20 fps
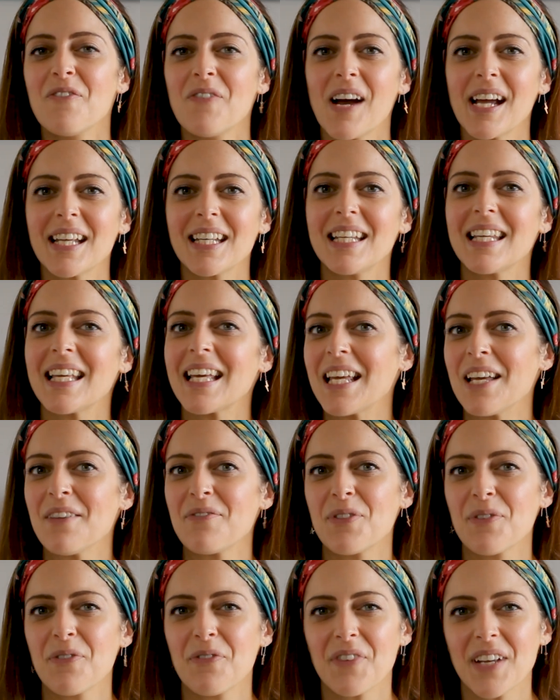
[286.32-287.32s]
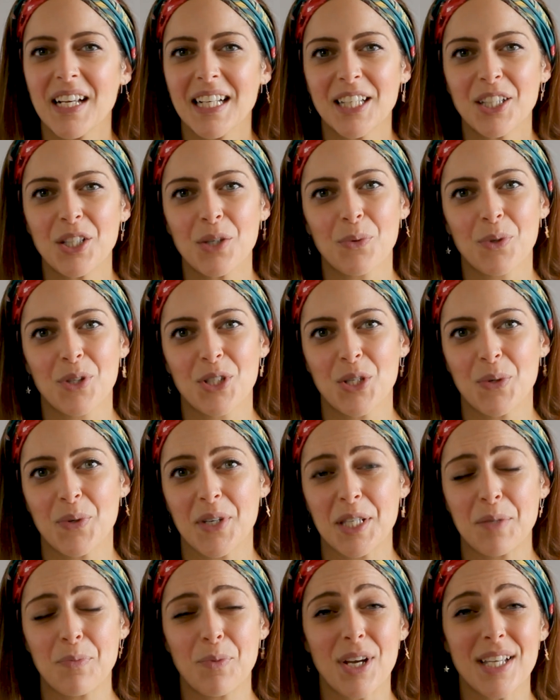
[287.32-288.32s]
Finally, if the feeling you want to
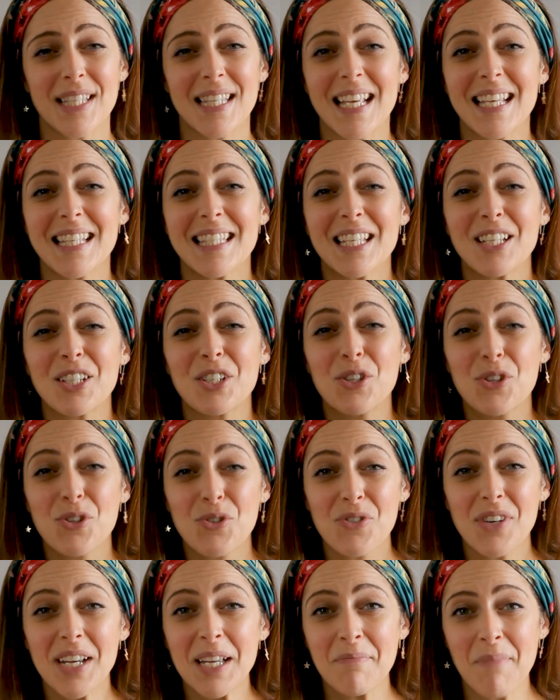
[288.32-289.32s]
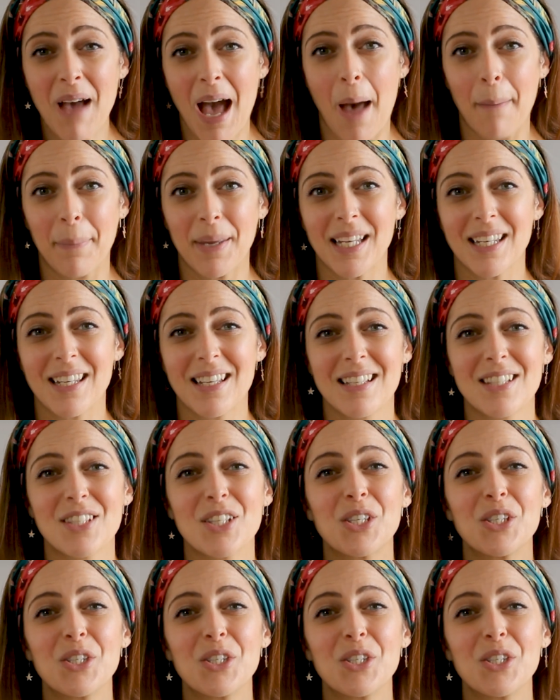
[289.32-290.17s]
express is extreme happiness,